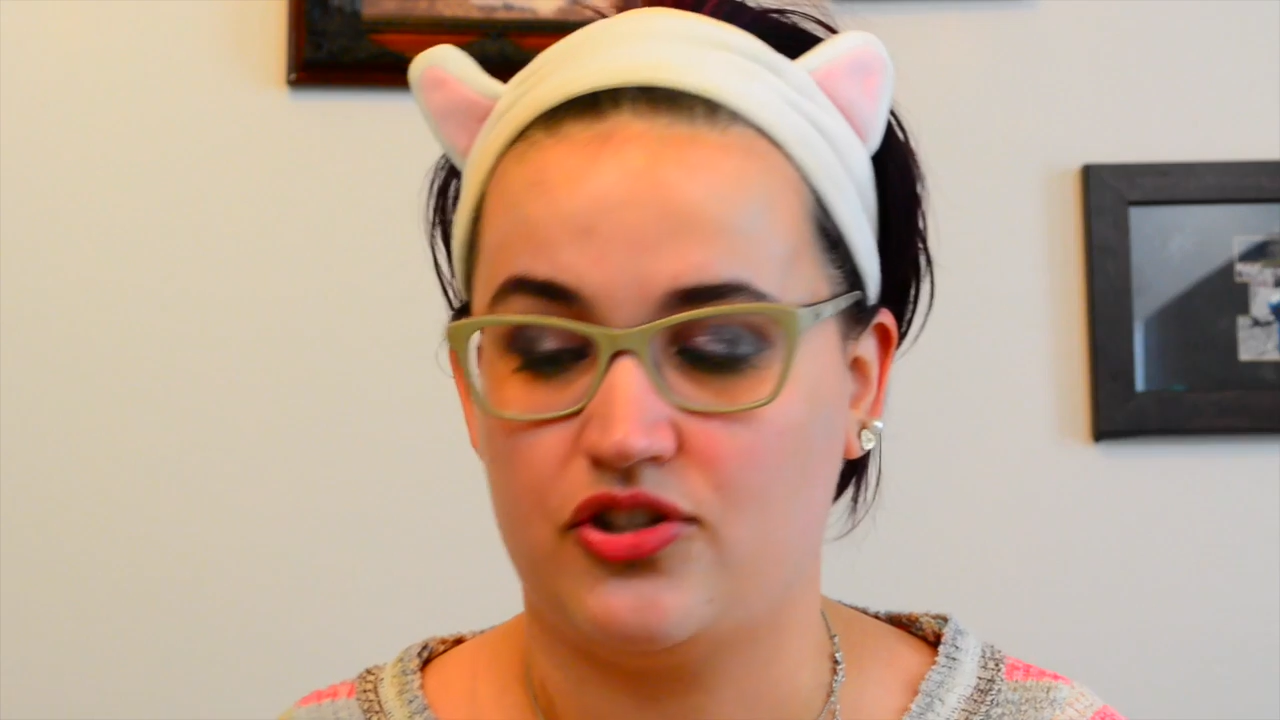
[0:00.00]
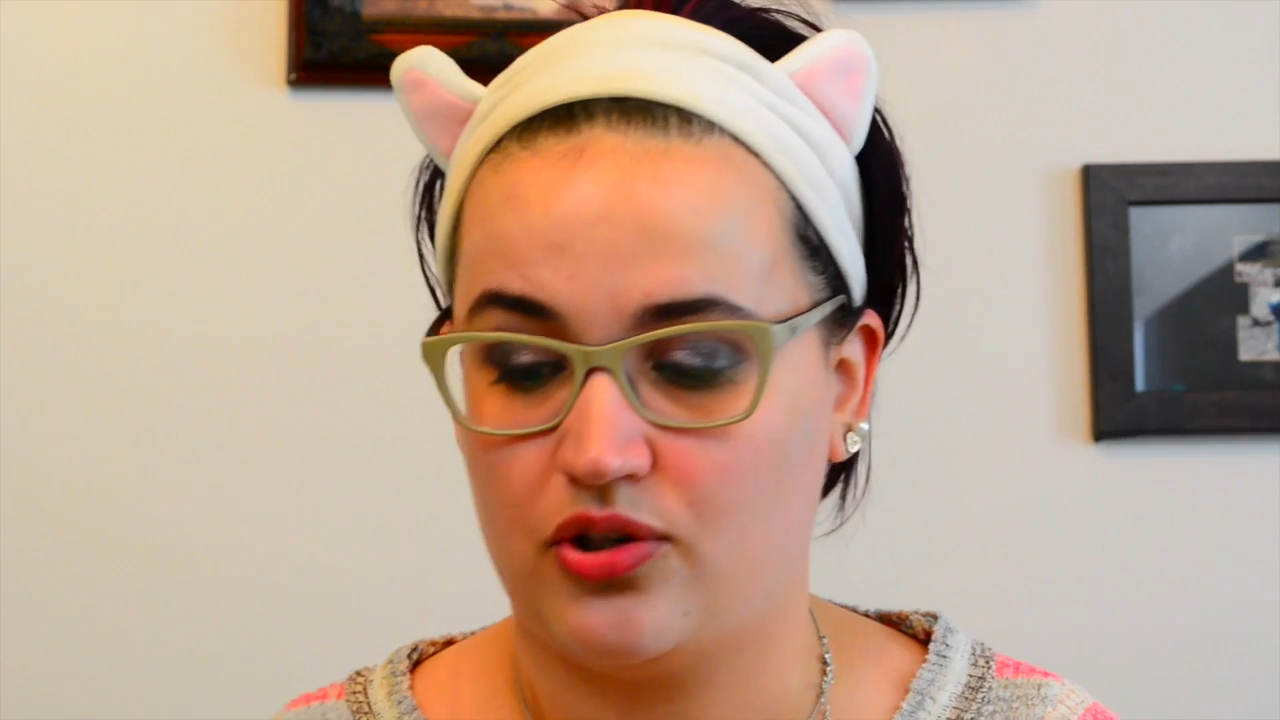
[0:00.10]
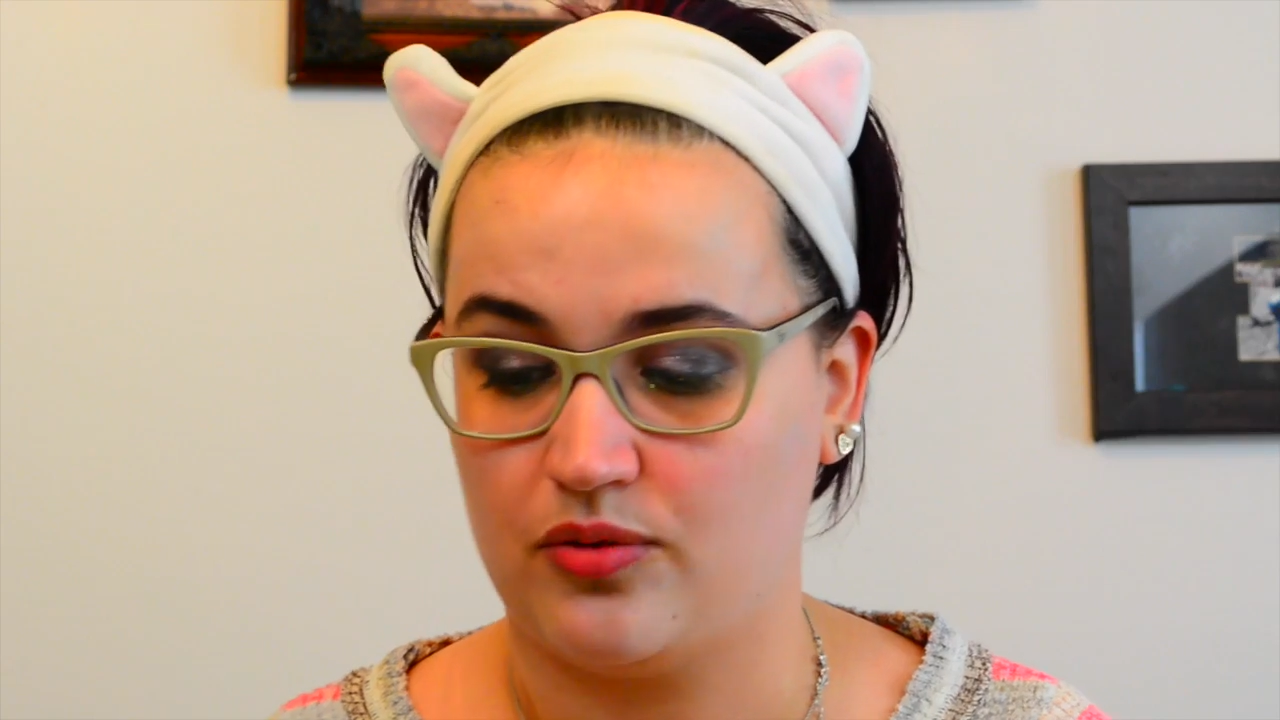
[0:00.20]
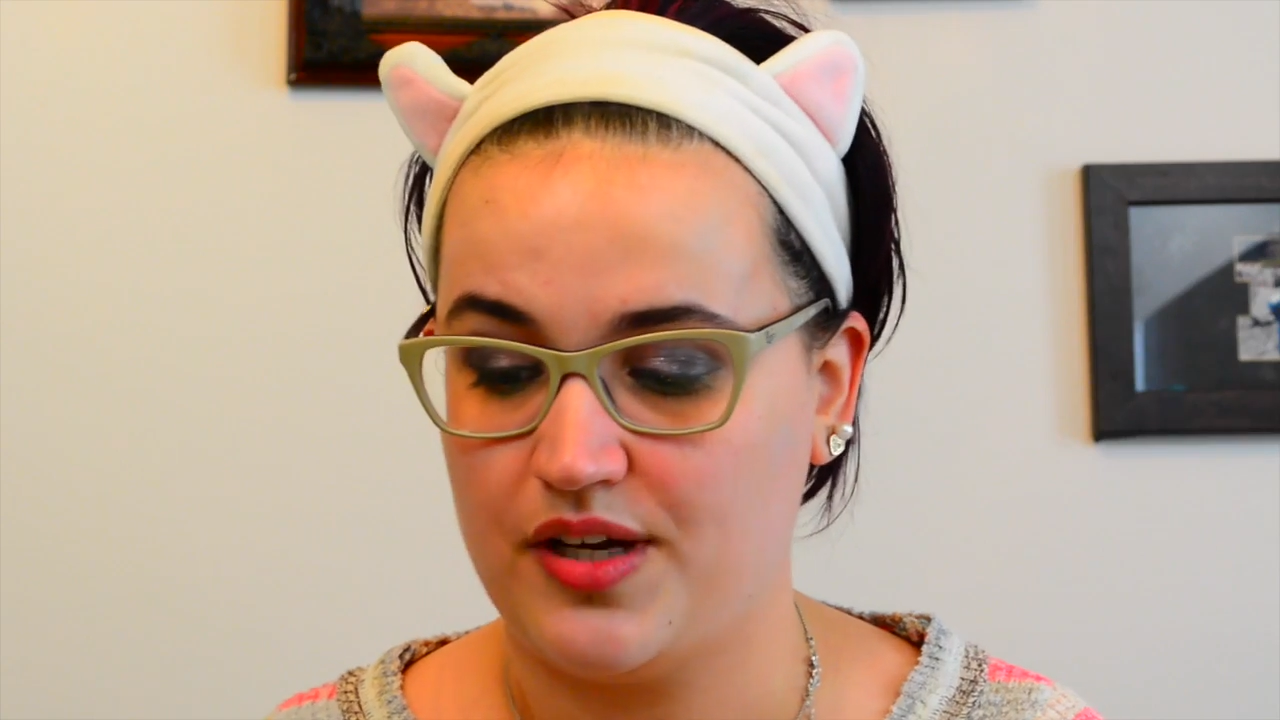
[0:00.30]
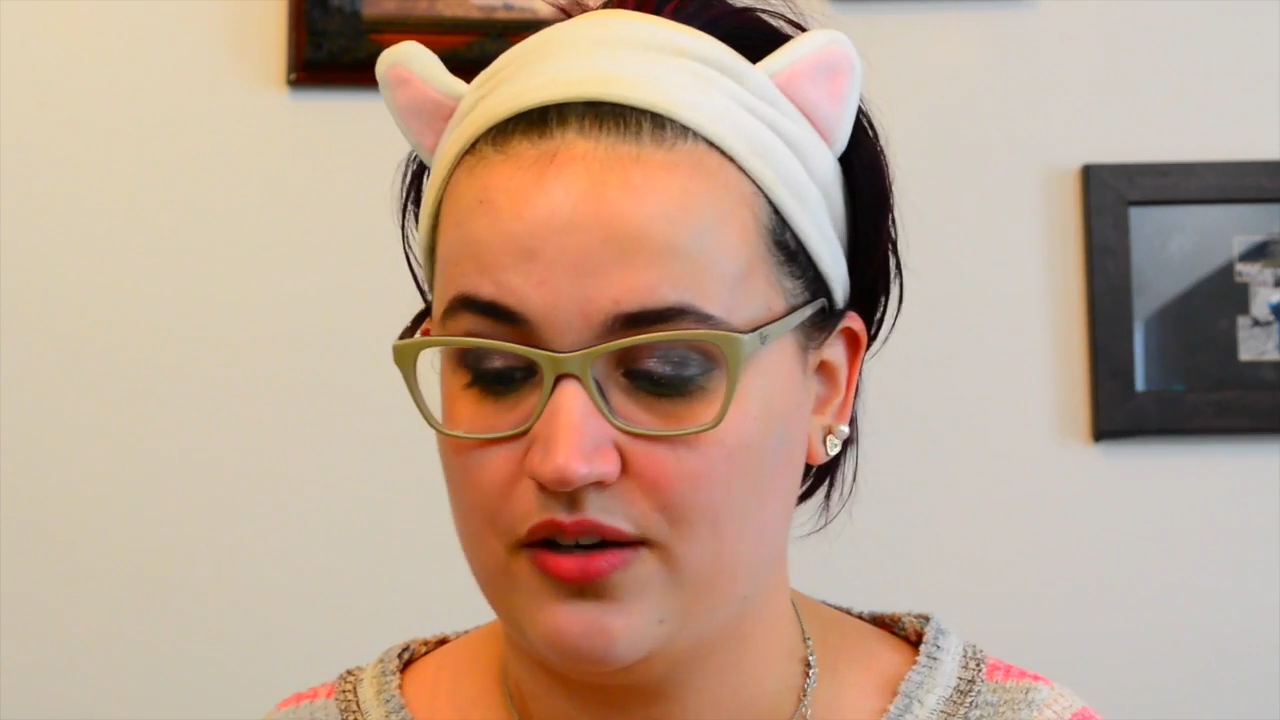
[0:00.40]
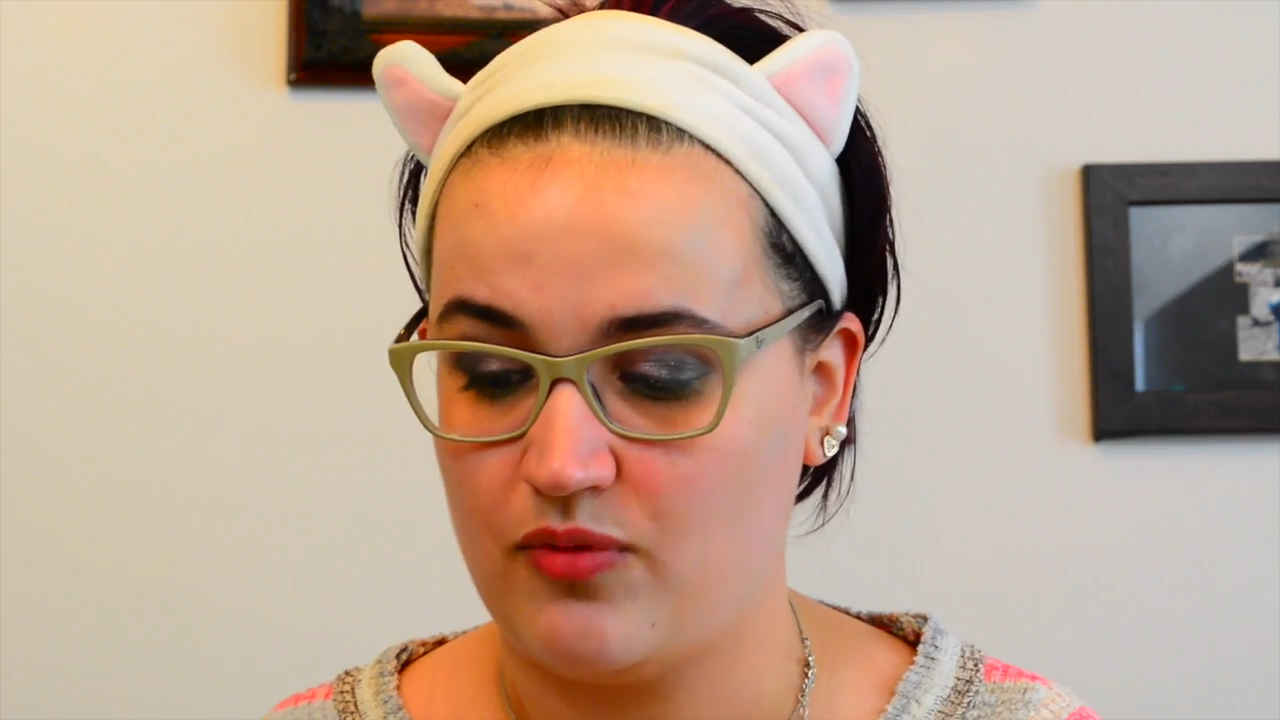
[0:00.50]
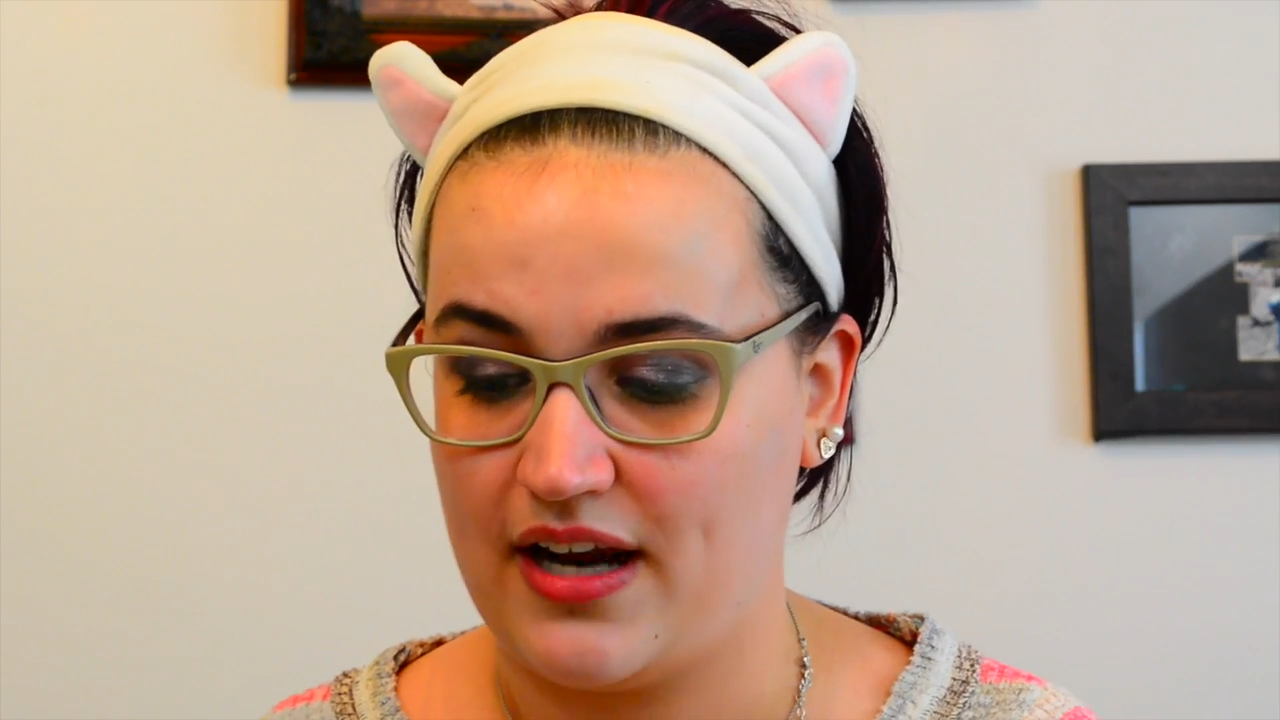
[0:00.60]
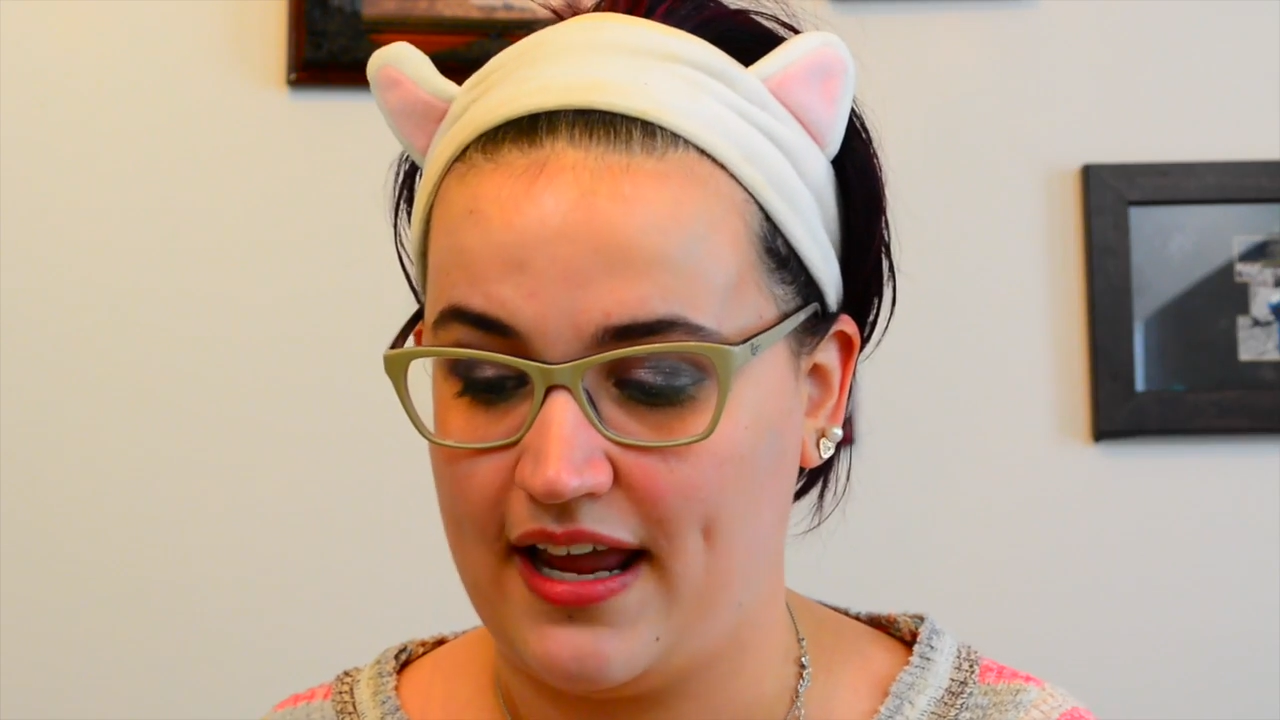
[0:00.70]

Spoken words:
Korean one